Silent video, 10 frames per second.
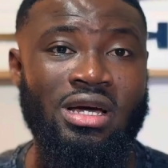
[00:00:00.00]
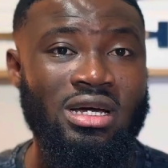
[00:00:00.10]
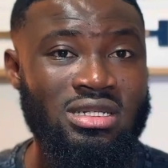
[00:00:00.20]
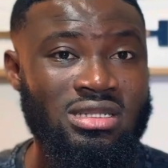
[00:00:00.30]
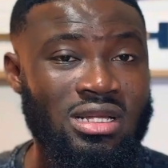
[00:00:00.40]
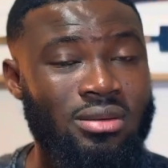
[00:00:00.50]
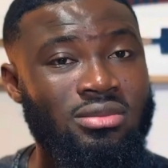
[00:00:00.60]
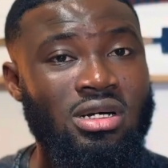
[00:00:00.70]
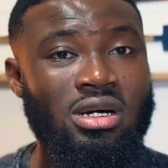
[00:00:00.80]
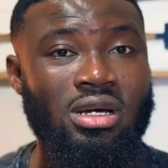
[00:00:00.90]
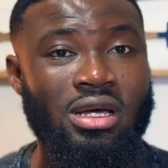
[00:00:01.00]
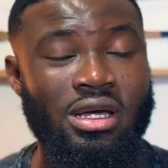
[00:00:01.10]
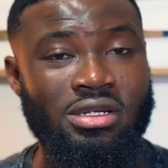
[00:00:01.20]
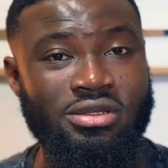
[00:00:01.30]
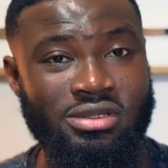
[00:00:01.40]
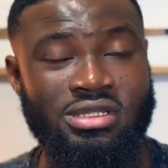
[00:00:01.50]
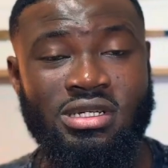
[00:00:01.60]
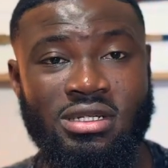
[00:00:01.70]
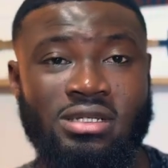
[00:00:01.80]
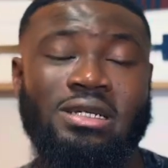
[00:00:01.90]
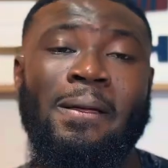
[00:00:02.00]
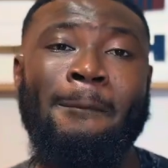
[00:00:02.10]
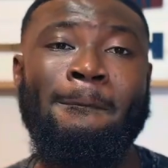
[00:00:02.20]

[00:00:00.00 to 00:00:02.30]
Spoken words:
Islam and Christianity,